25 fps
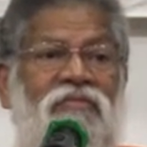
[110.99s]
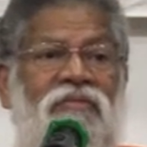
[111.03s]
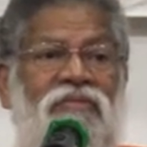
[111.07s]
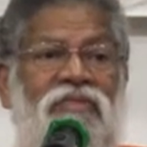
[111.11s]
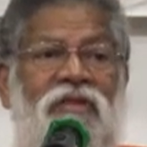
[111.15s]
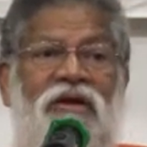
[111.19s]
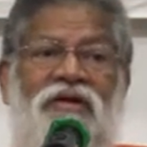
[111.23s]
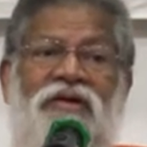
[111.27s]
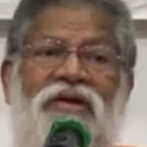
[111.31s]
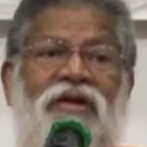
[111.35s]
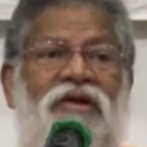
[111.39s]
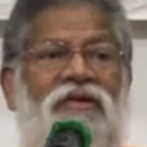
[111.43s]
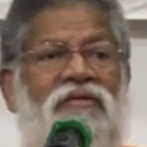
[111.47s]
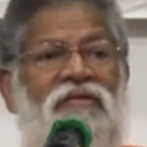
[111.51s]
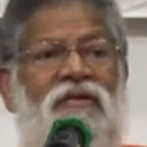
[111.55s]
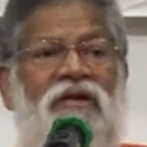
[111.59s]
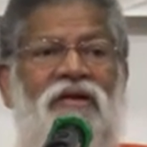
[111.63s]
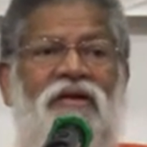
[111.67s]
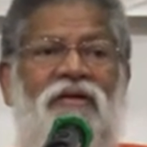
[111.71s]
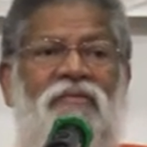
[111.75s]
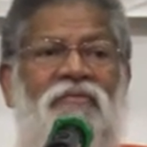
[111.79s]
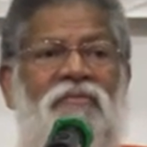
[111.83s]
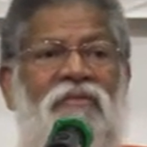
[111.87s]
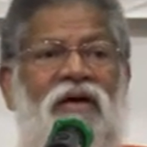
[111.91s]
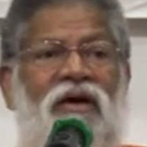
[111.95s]
The tick will
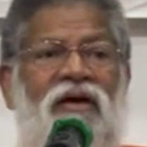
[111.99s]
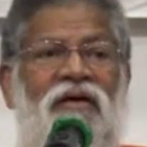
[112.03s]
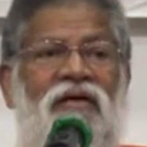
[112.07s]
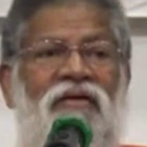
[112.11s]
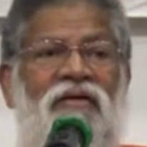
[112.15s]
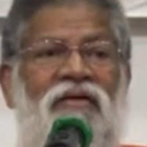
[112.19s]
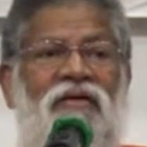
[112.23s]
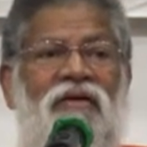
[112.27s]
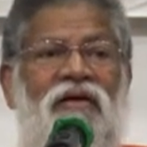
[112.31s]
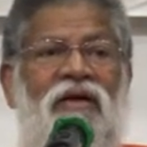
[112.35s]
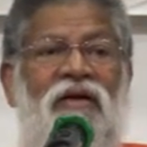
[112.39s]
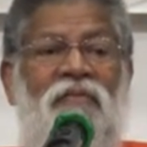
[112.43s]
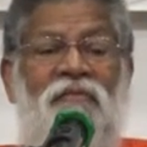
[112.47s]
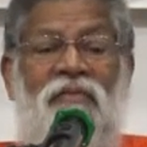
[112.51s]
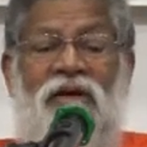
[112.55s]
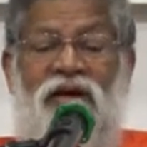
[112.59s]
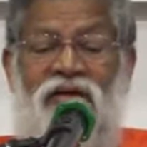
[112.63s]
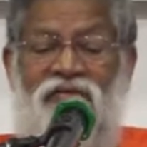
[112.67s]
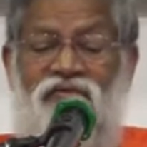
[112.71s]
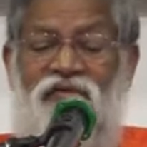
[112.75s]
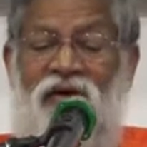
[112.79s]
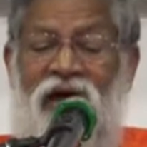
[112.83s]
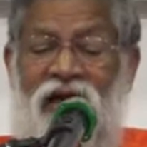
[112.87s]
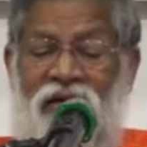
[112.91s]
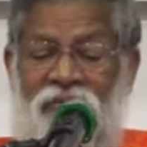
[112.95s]
come back. But
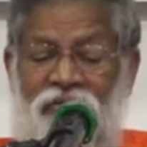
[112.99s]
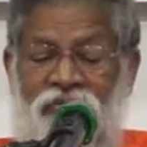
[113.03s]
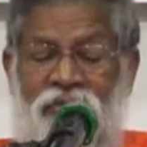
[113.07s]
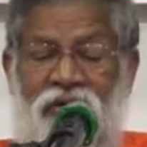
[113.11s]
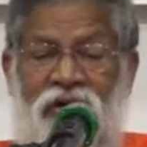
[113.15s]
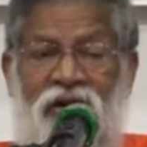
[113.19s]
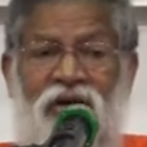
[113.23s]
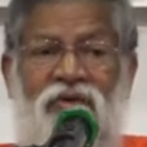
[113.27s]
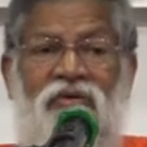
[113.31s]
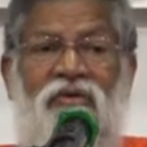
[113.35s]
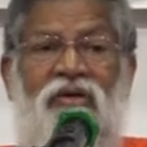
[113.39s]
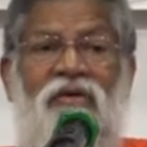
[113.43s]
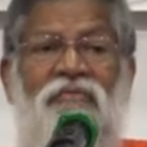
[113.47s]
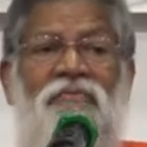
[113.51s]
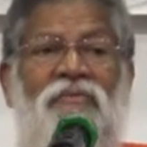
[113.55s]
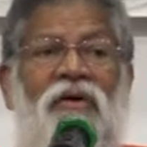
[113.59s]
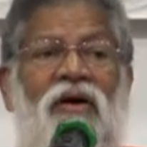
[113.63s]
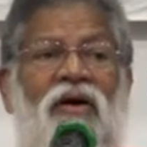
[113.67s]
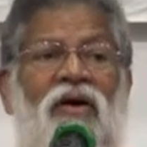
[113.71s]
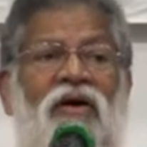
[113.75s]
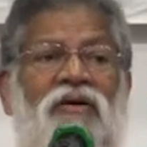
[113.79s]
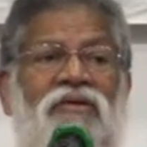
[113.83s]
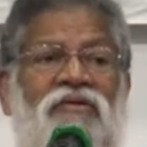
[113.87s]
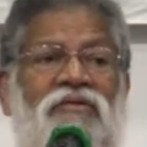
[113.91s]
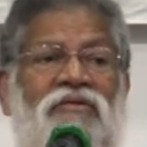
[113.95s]
if I pull you
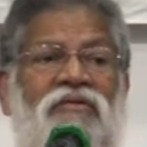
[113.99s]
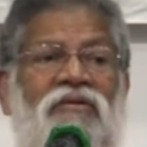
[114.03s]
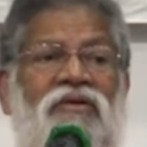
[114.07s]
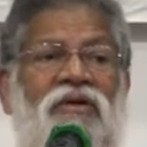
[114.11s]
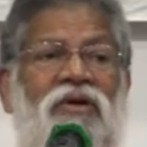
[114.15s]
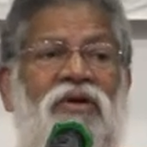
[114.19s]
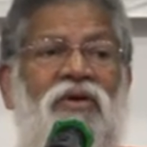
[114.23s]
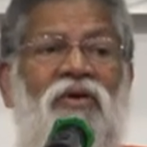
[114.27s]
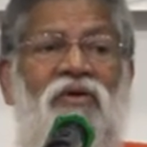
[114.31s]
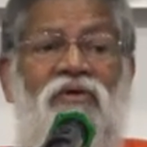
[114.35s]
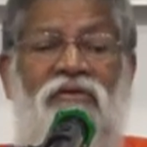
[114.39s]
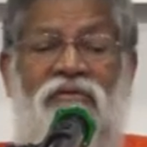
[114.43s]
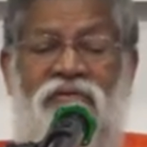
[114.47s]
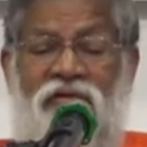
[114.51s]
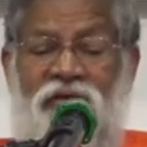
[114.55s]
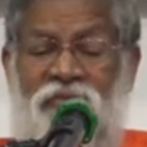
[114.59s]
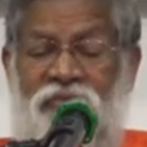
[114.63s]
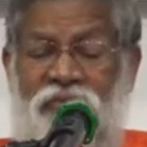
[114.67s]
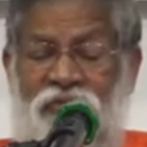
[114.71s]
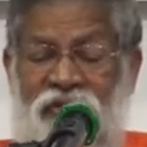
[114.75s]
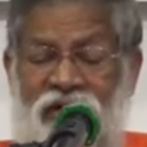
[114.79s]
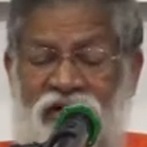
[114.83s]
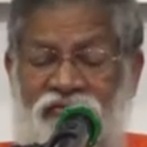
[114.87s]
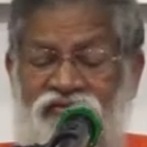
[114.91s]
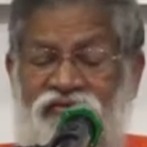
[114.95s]
apart, or if I
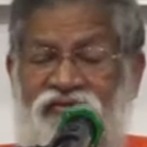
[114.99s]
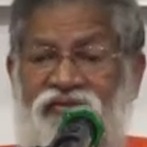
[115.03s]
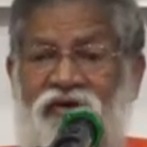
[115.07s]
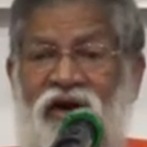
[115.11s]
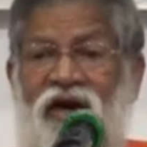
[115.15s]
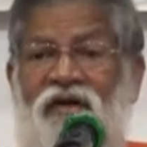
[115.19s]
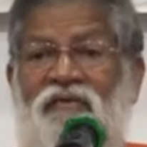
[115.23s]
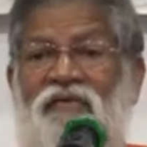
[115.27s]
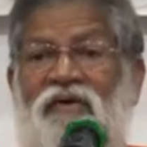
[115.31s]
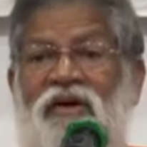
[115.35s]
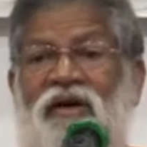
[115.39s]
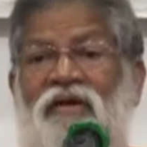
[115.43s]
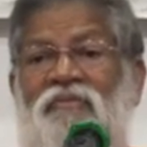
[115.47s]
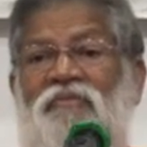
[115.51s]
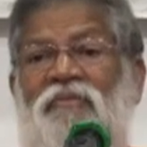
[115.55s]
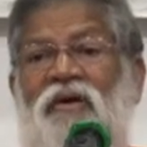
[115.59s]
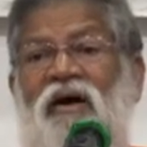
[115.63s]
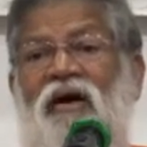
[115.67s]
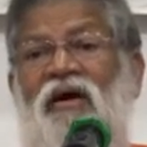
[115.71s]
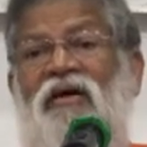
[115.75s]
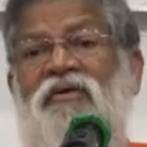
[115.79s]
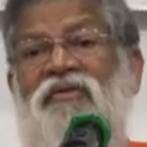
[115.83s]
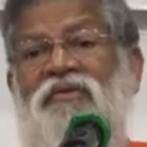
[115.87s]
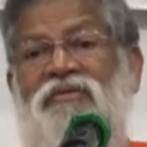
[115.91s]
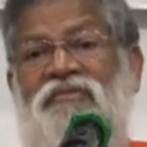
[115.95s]
pull a flower
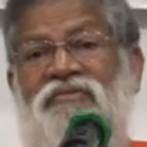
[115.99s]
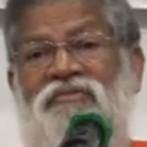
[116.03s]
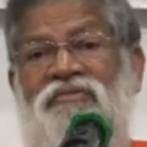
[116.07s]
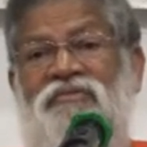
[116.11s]
apart,